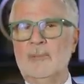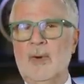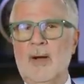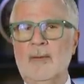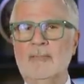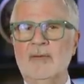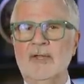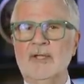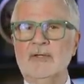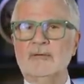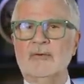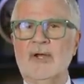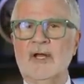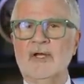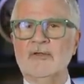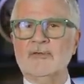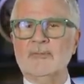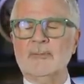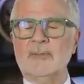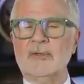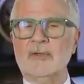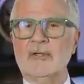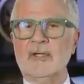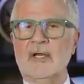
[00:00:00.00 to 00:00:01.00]
public
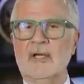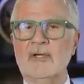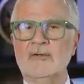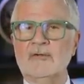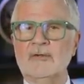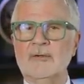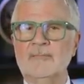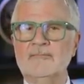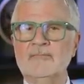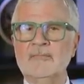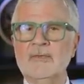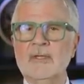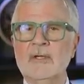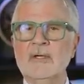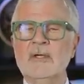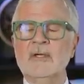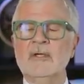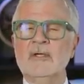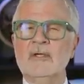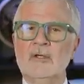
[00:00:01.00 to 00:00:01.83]
transportation,